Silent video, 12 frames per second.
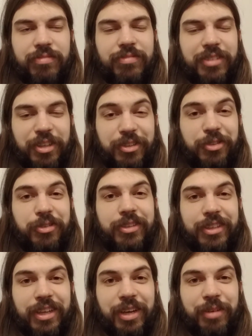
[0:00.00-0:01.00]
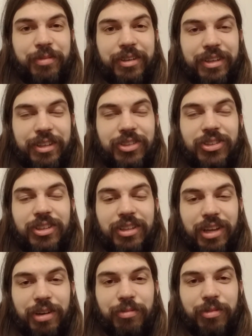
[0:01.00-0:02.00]
It was really complicated. It took a
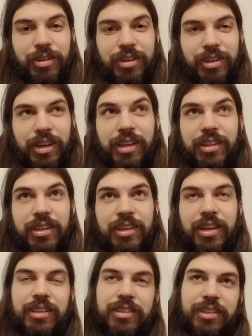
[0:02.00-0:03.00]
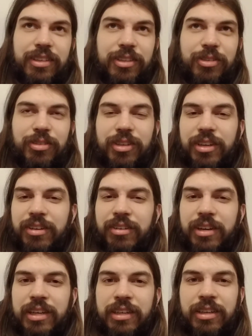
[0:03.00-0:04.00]
lot of work. I think it turned out
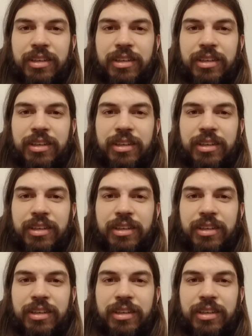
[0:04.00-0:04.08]
alright.